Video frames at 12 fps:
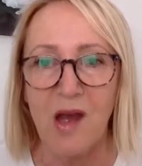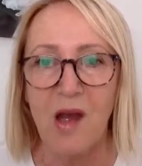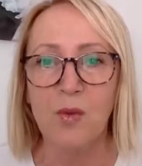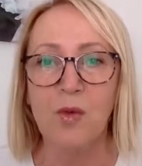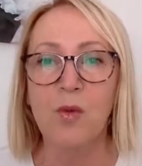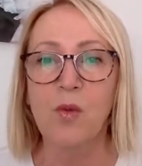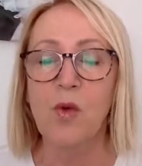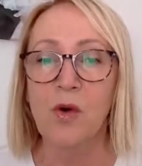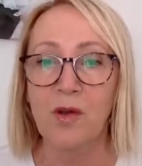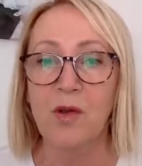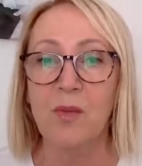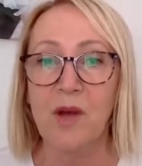I will
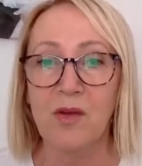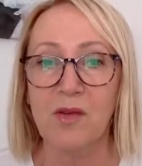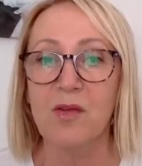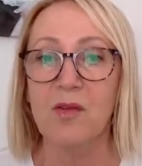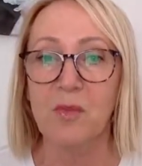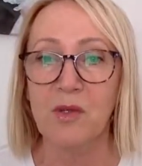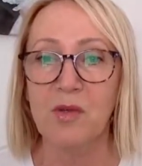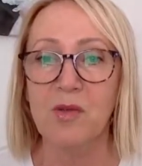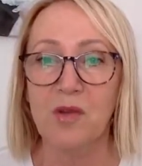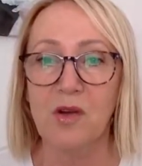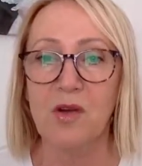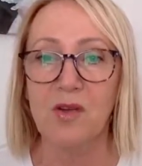walk among you and be your
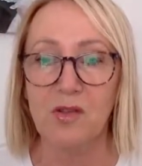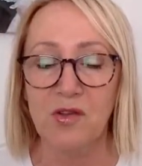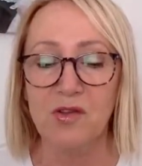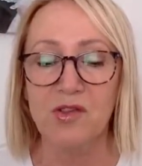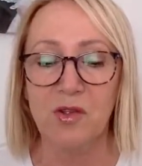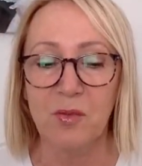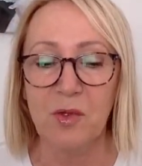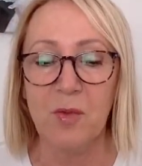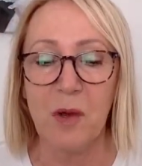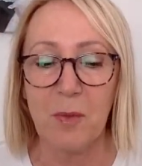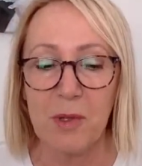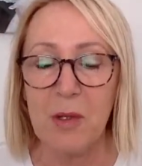God, and you shall be
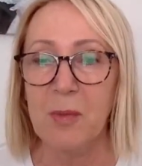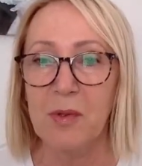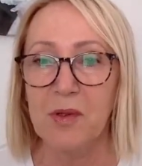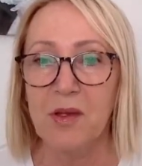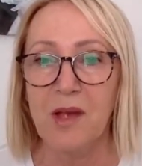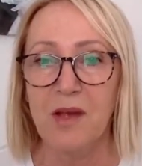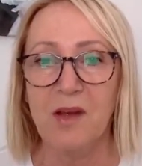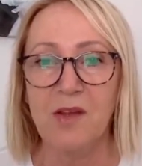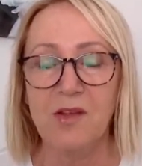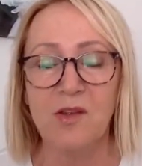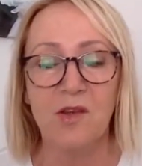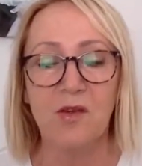my people. Now,
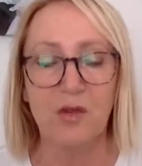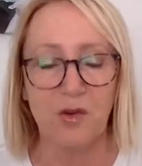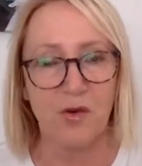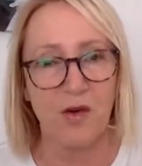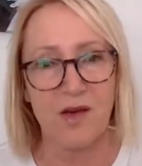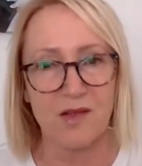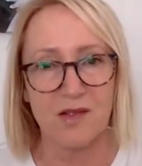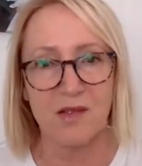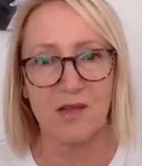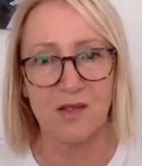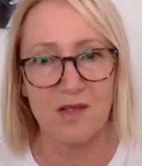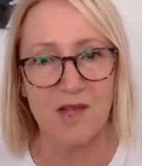you know, in Christ,
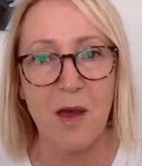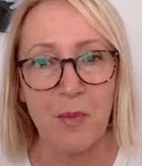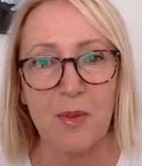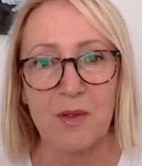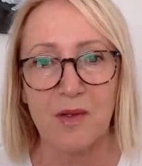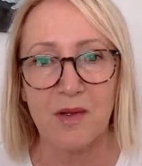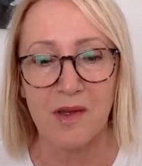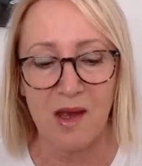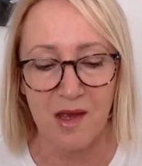this happened.